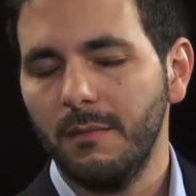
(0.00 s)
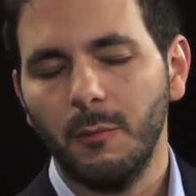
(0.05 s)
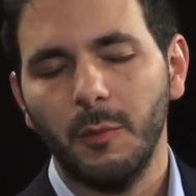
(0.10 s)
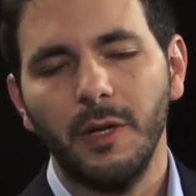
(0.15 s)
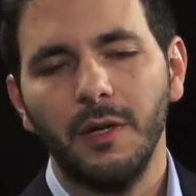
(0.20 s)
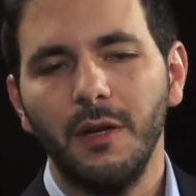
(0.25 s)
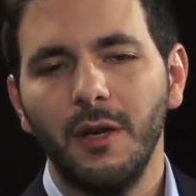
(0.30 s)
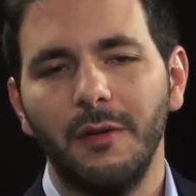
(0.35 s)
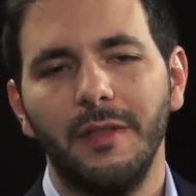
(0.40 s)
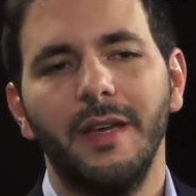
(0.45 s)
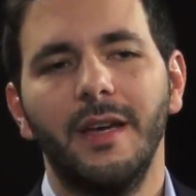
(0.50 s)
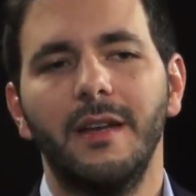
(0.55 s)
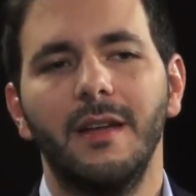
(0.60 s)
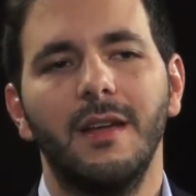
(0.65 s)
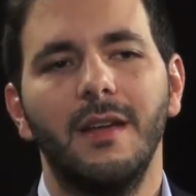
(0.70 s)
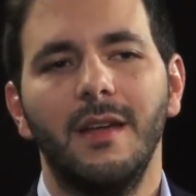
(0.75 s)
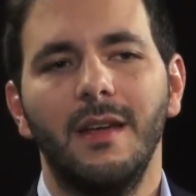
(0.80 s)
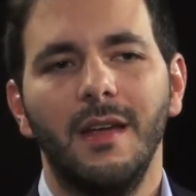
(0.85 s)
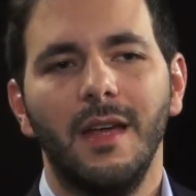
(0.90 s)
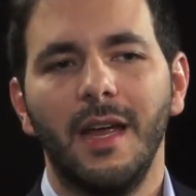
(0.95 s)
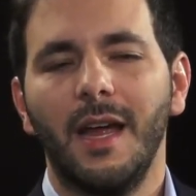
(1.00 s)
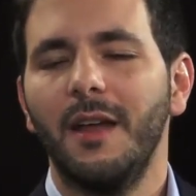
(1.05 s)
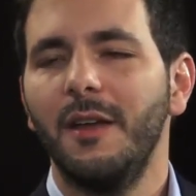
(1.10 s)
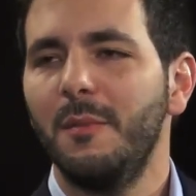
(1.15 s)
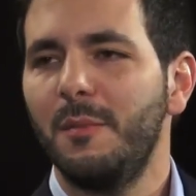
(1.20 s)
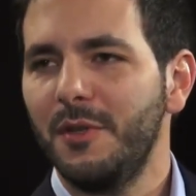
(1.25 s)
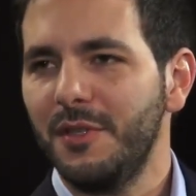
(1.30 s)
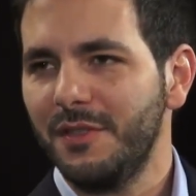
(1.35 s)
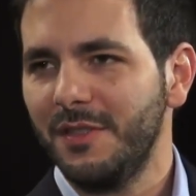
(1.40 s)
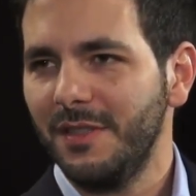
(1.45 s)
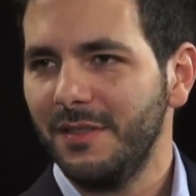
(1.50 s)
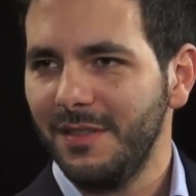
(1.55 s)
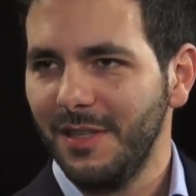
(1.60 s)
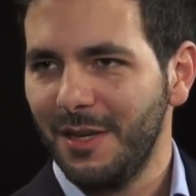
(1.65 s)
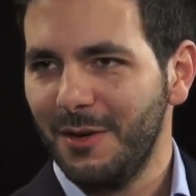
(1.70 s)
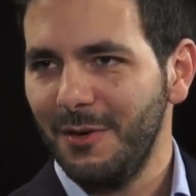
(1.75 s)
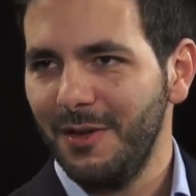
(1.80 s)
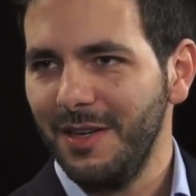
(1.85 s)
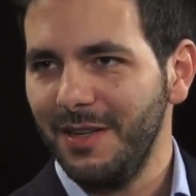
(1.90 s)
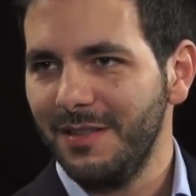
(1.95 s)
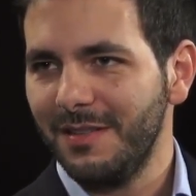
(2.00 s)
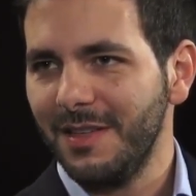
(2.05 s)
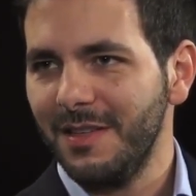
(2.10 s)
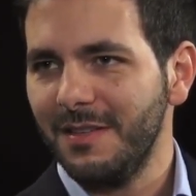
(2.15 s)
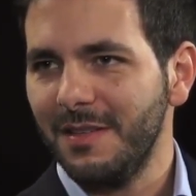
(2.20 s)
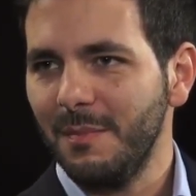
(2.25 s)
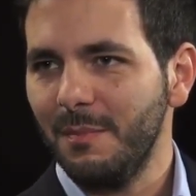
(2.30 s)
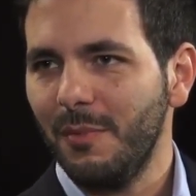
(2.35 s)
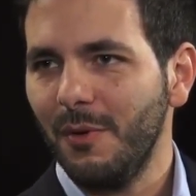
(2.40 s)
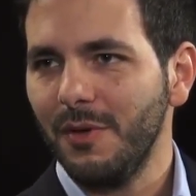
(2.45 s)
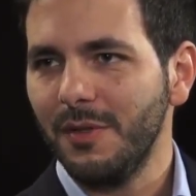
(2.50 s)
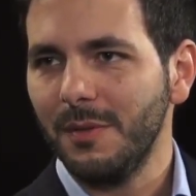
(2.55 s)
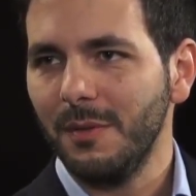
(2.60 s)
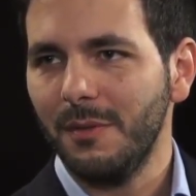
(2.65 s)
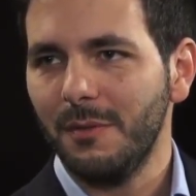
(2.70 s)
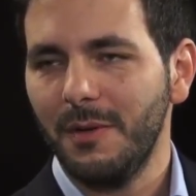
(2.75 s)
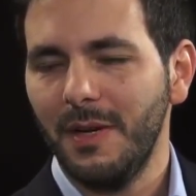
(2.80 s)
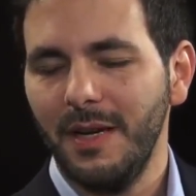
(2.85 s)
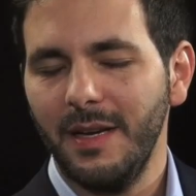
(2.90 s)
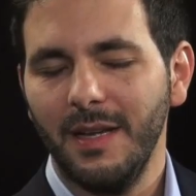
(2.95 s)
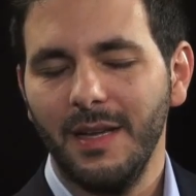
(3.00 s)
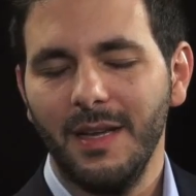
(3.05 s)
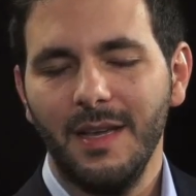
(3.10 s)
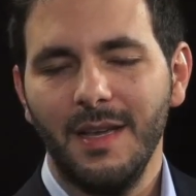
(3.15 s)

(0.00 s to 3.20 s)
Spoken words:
We know that 100% security is impossible, right?